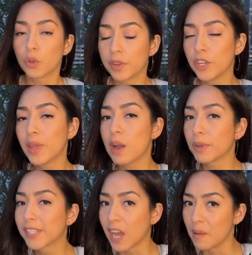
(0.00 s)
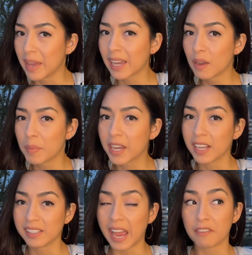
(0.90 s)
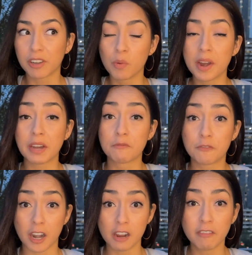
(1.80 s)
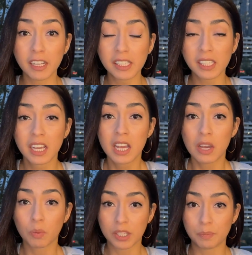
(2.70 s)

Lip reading: we knew that was coming because everyone in front of us was